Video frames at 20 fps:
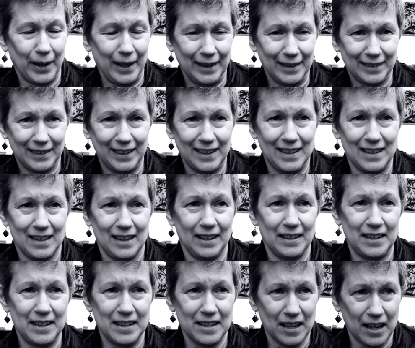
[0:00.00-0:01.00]

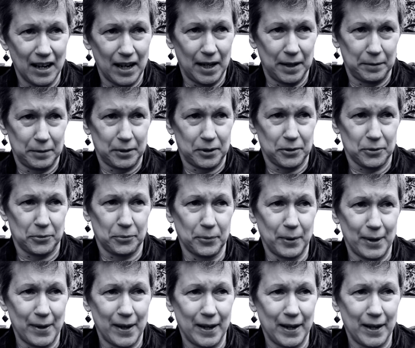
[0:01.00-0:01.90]
1899, which is when